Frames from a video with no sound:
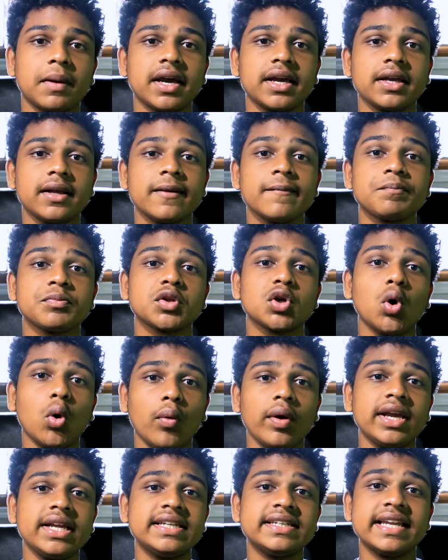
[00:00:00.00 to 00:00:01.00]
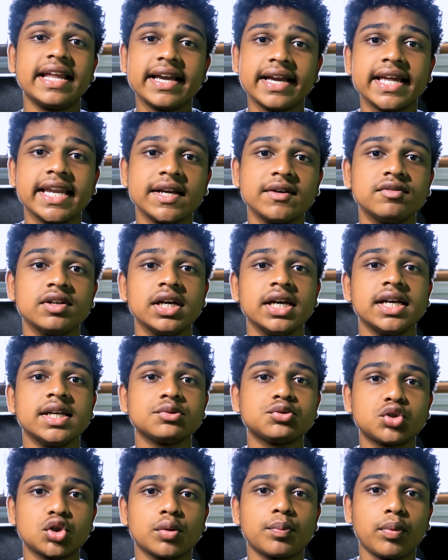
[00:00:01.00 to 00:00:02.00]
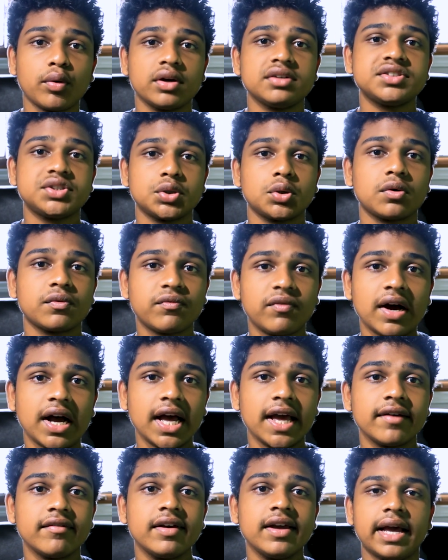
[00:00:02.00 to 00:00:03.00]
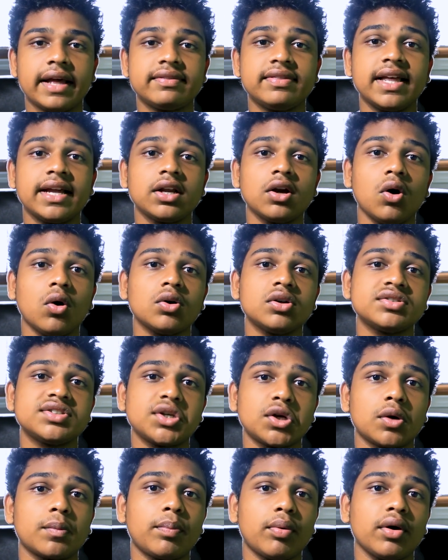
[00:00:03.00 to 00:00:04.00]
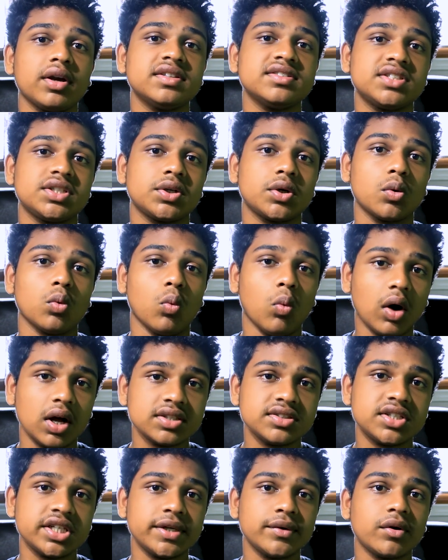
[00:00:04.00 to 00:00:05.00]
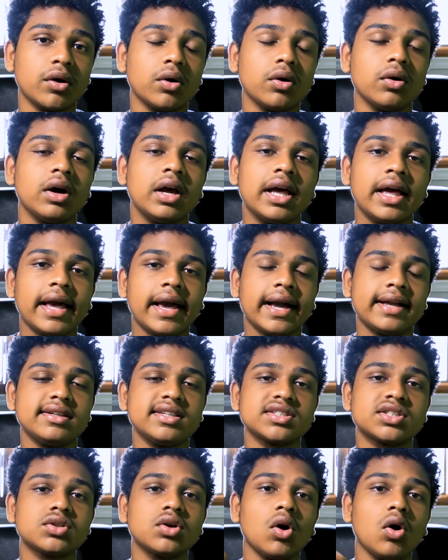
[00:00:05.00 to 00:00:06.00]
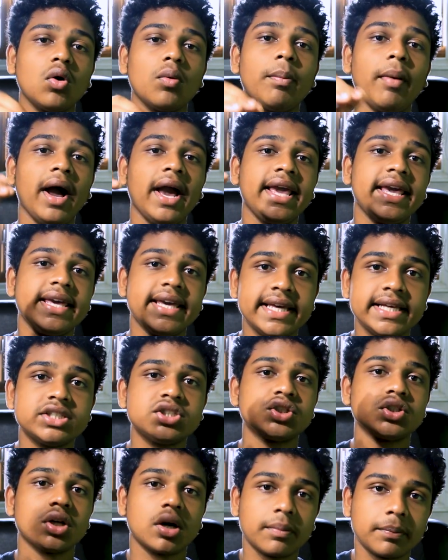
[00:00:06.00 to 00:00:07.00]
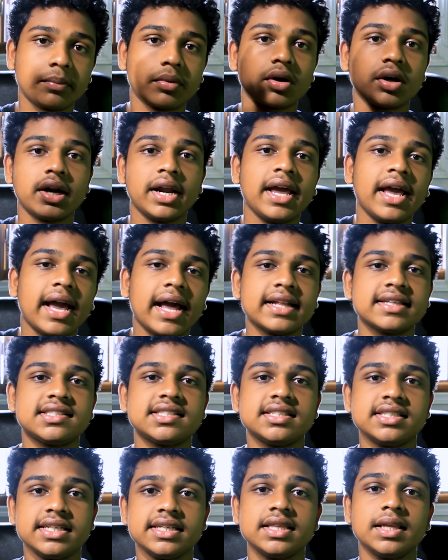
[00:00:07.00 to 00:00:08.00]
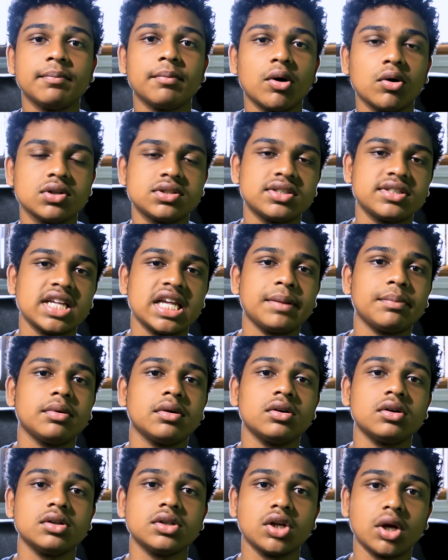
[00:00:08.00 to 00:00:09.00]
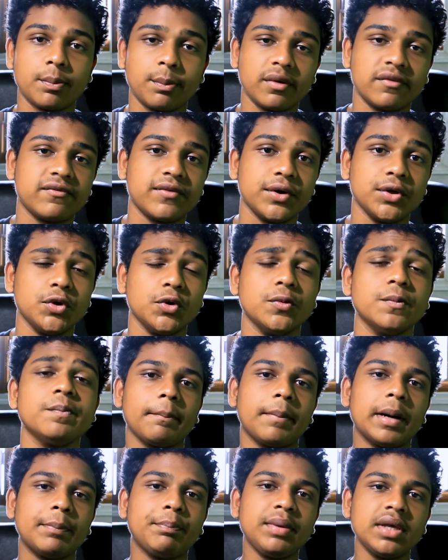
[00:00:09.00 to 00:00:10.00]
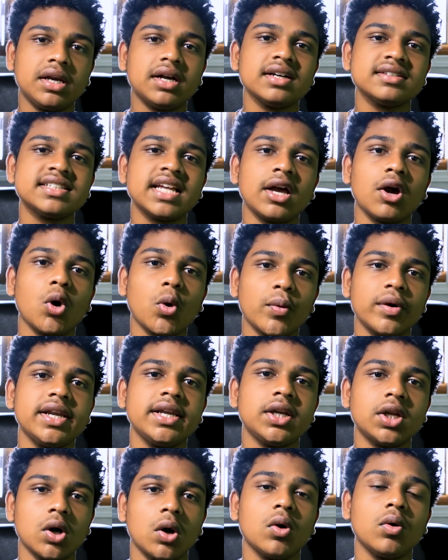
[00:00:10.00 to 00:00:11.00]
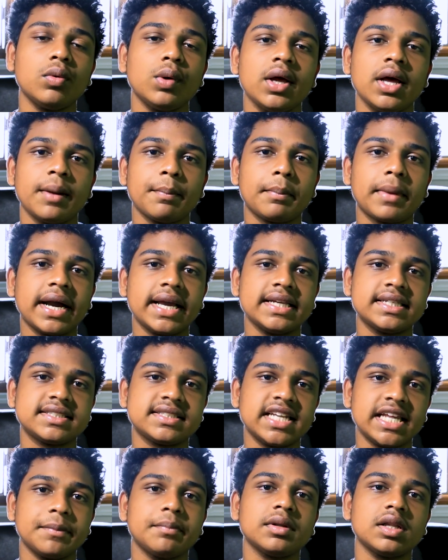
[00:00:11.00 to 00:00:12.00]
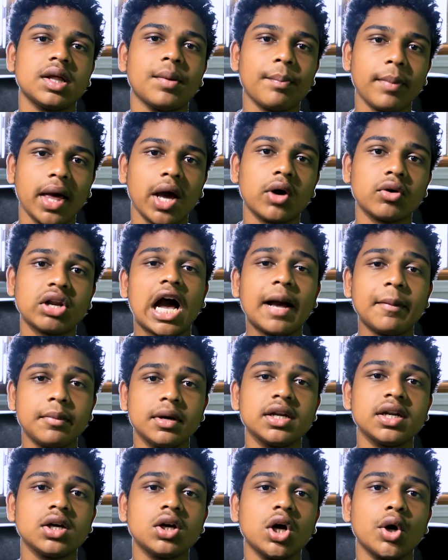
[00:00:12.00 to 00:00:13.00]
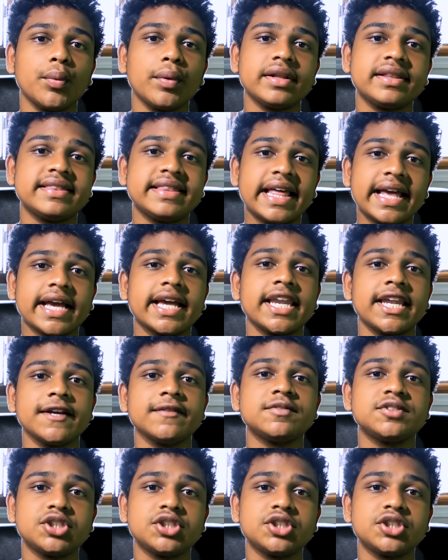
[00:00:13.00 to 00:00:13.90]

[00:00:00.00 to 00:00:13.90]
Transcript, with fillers: by going negative 0.05 and then go to 0.010 and just go by each number and see the most stable number for you. But because I already know my stable amount, I'm gonna go with negative